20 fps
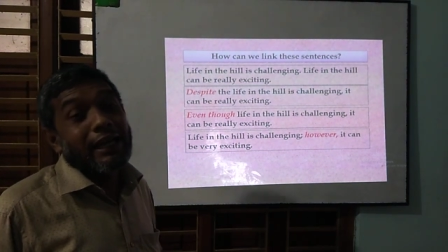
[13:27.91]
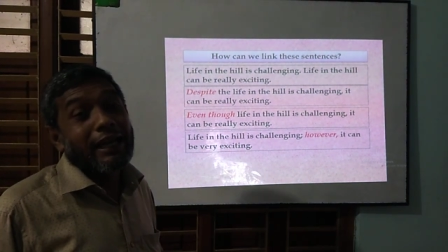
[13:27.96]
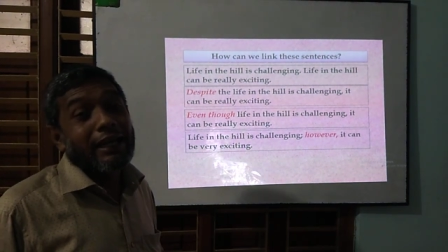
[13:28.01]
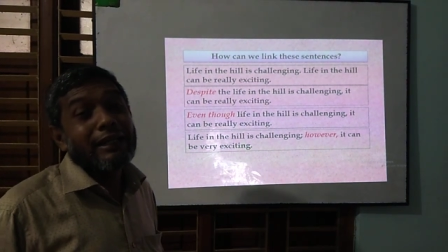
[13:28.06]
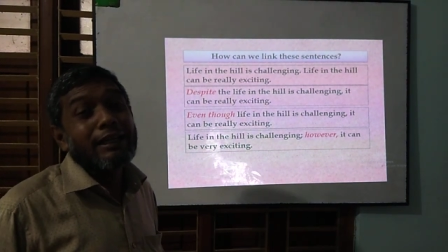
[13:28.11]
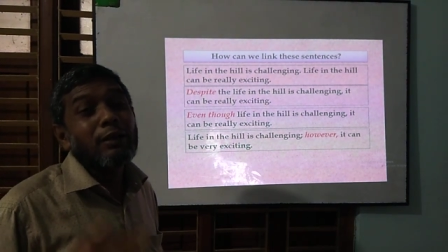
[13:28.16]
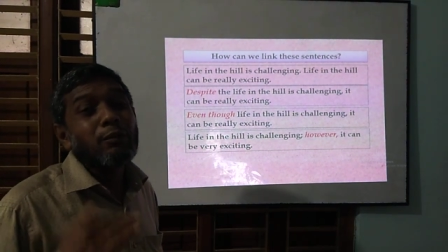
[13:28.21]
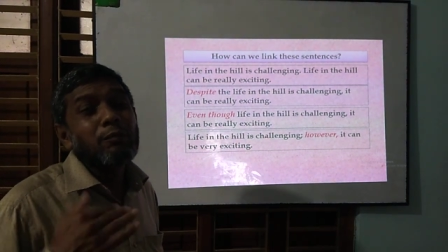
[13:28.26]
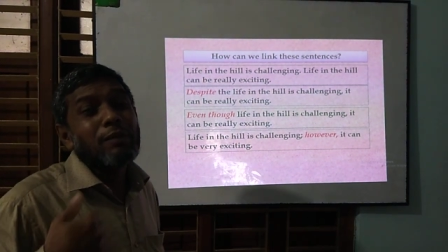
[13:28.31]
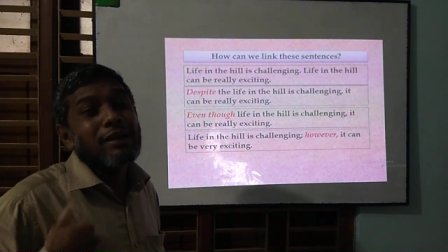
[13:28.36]

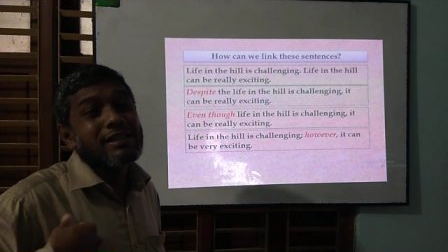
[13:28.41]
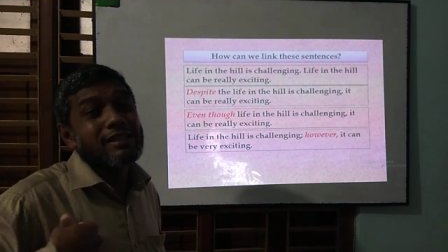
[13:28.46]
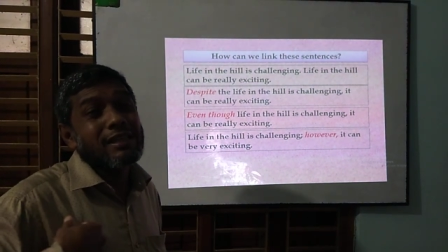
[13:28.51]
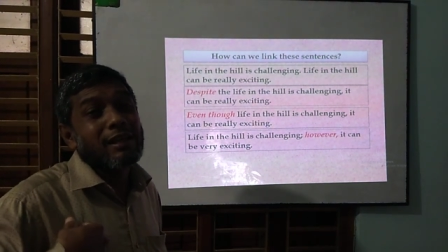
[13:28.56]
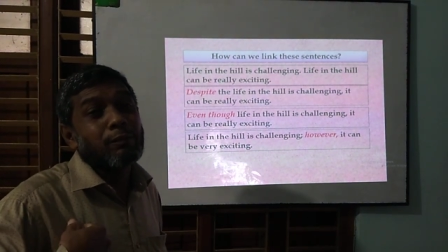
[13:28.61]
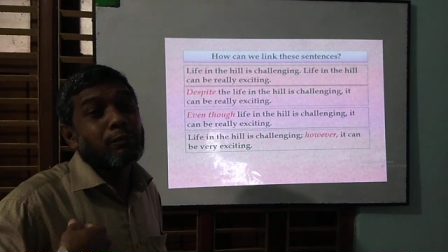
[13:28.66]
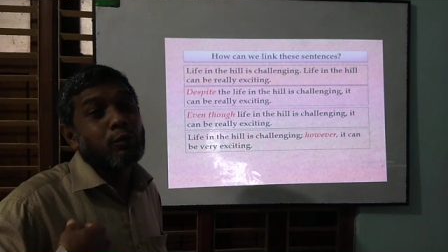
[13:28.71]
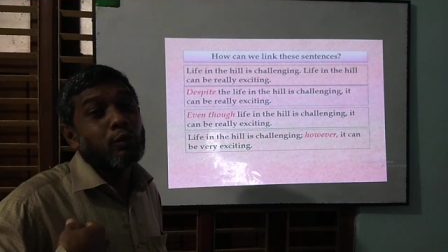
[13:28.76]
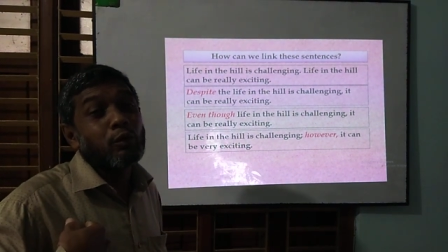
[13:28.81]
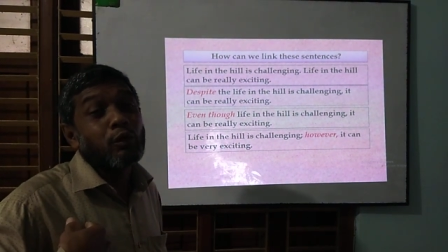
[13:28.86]
And you must
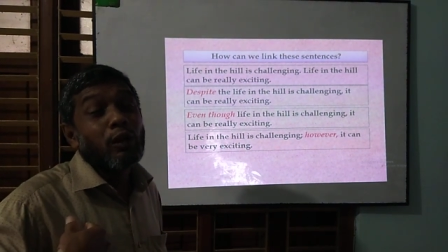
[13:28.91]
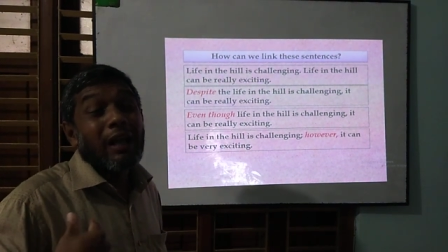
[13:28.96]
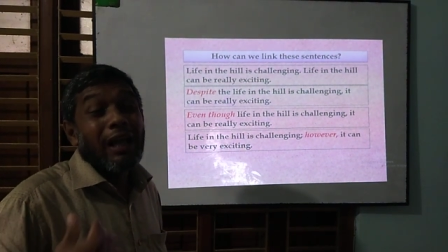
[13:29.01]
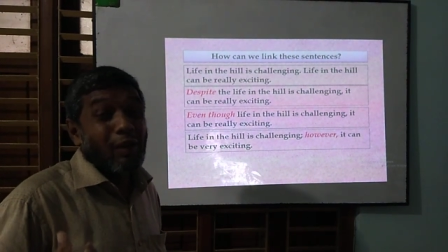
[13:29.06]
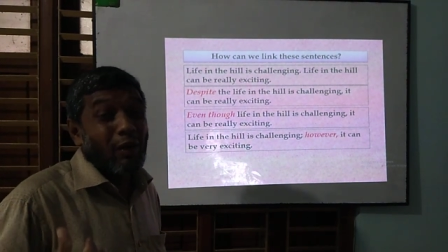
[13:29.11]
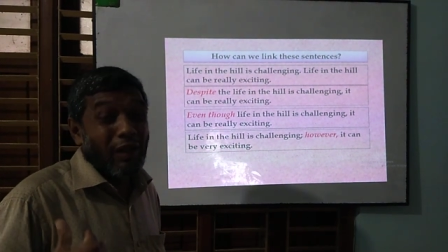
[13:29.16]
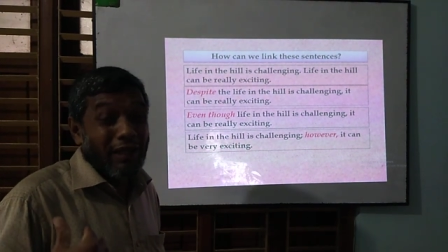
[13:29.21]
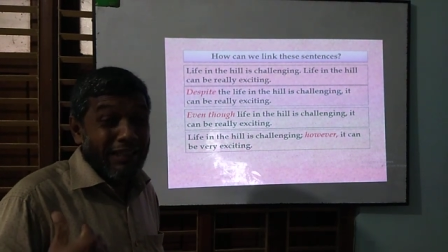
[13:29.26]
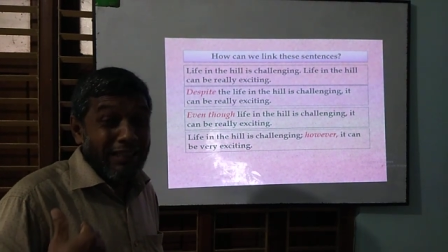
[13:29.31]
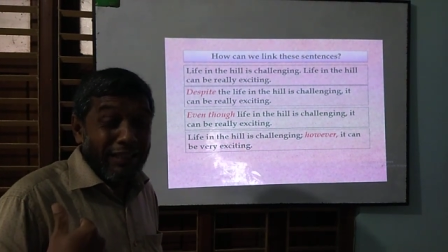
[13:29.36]
have to,
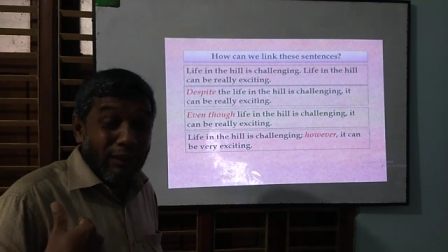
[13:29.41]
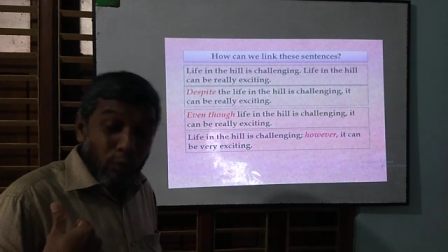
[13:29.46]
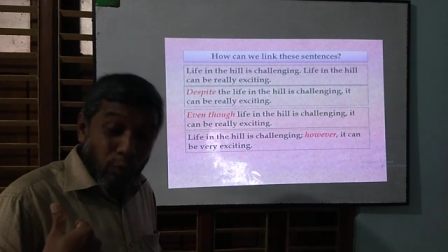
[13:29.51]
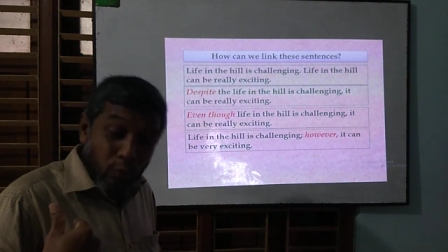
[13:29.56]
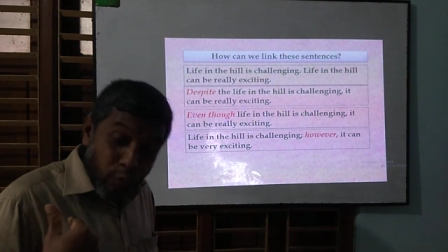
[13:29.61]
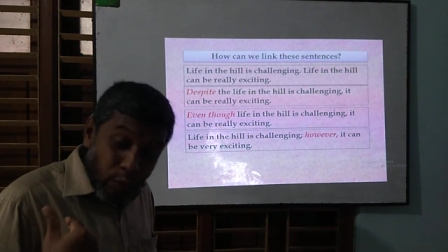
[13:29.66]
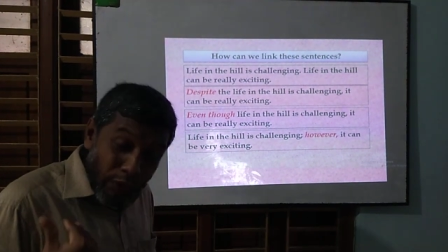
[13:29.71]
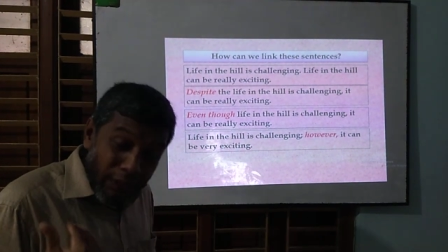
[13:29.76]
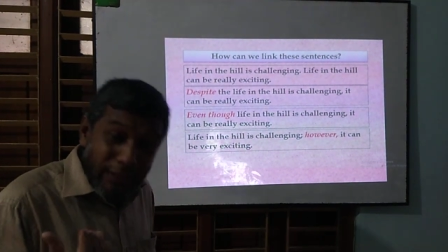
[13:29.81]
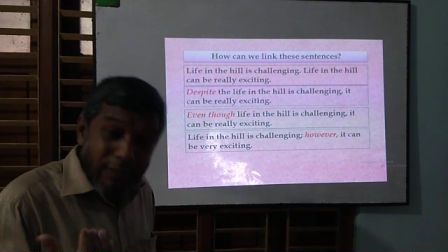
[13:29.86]
in
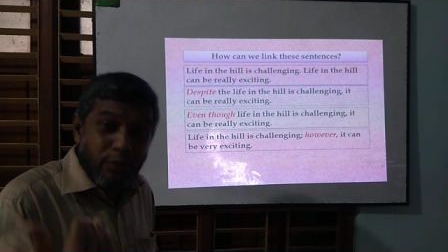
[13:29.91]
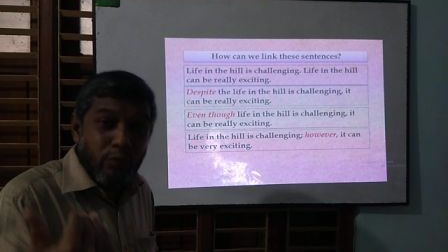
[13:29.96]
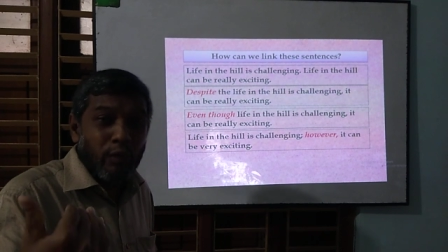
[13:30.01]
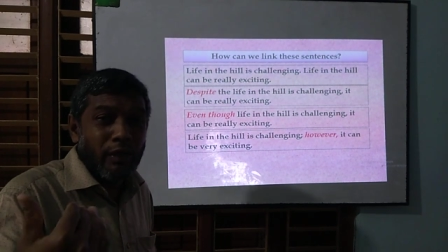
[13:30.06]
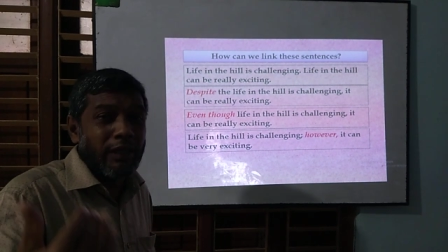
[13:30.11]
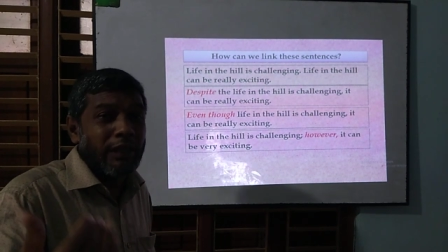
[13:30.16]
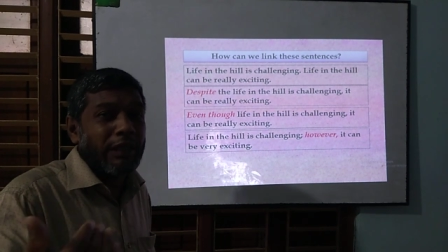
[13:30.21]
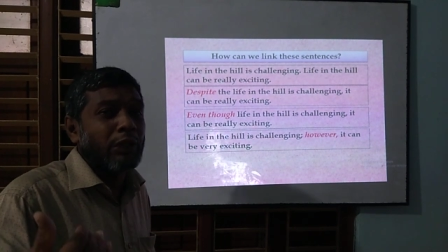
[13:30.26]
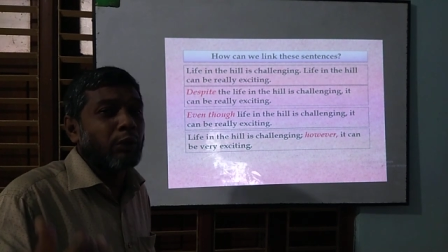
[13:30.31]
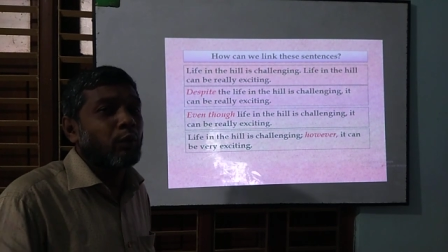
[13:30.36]
which
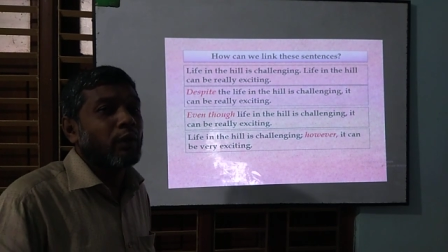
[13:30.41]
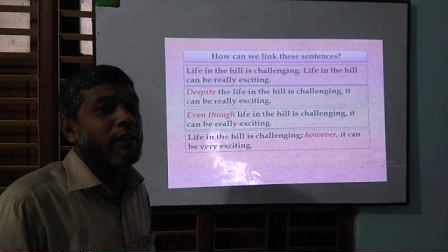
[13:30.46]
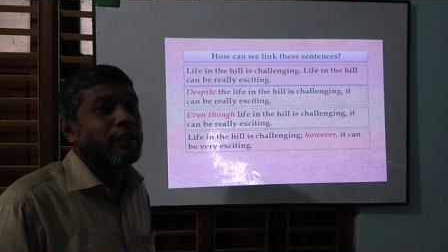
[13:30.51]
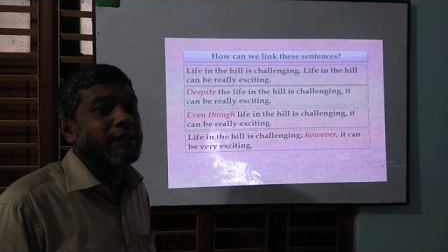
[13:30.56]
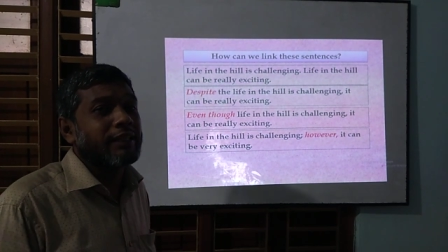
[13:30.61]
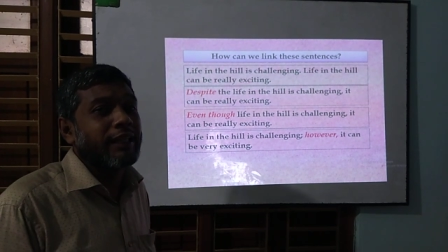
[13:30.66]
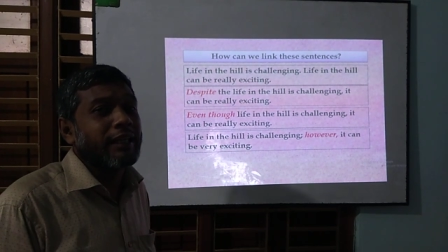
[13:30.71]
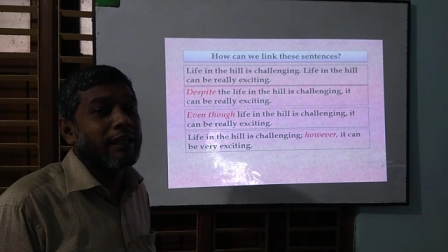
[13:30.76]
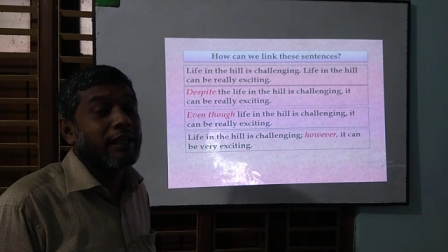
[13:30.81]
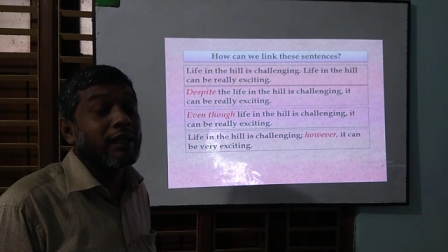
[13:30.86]
way you will
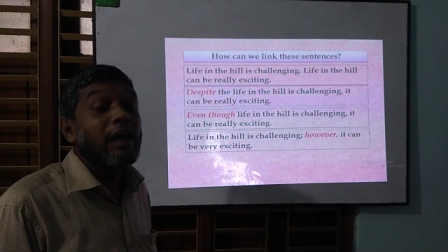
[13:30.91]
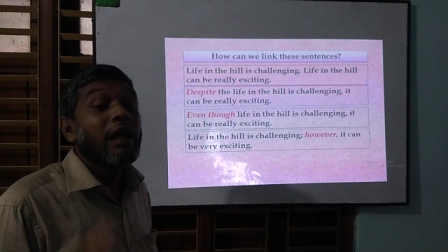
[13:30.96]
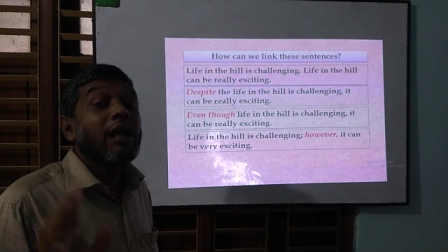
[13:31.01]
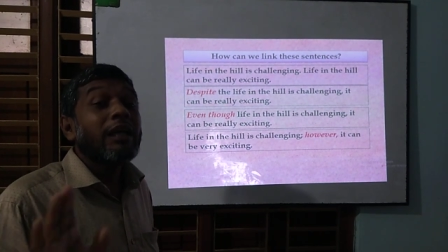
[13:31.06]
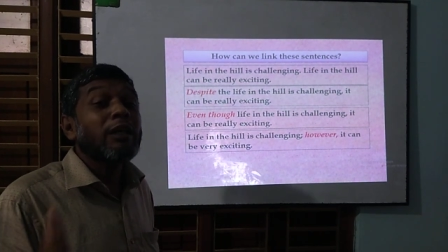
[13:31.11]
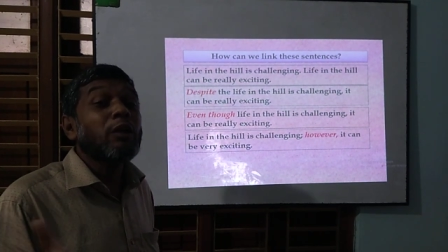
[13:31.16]
think,